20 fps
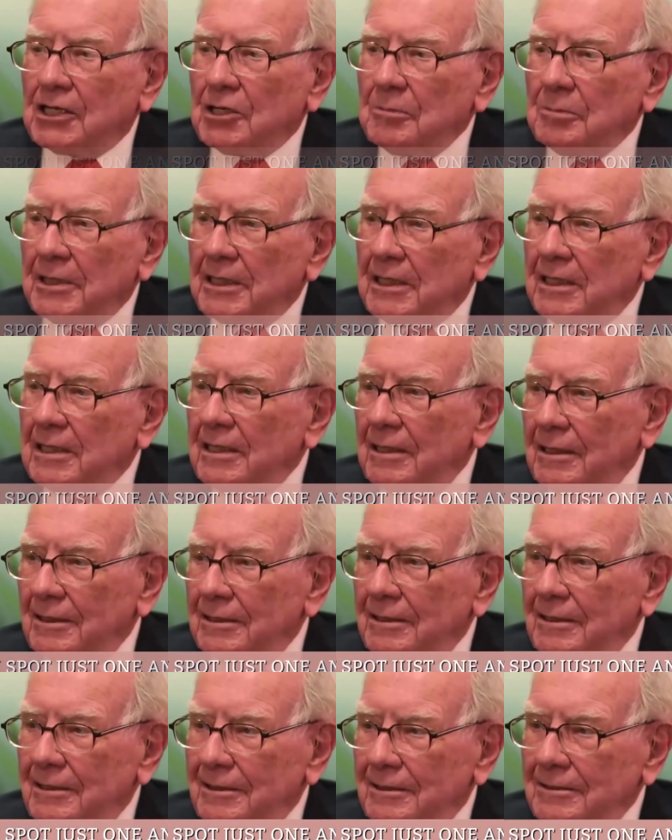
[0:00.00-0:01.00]
As long
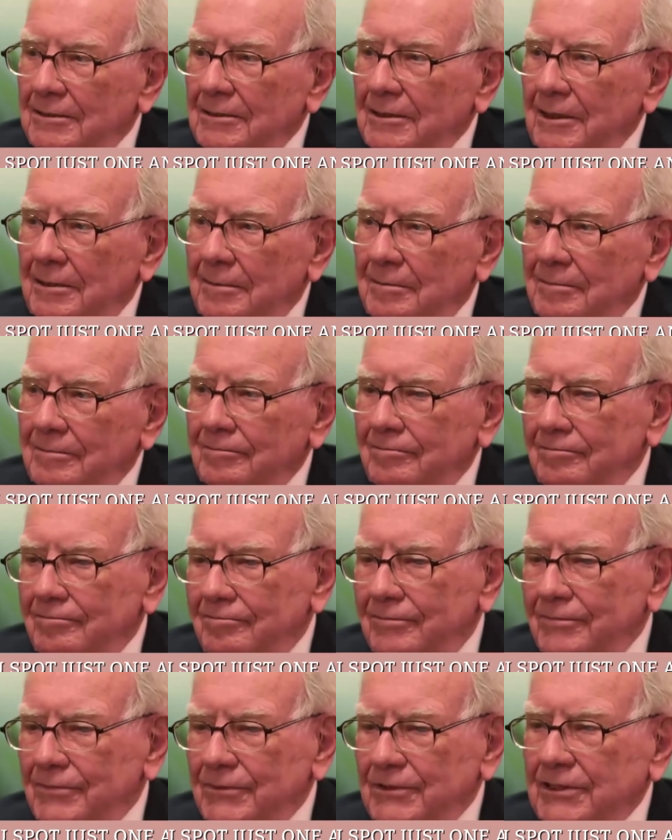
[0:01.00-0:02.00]
as you spot
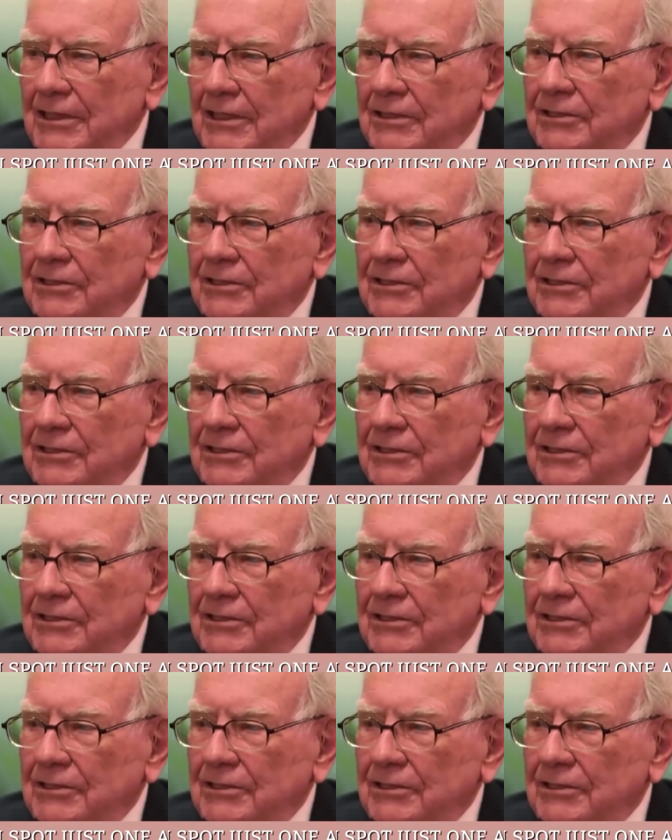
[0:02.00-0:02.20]
just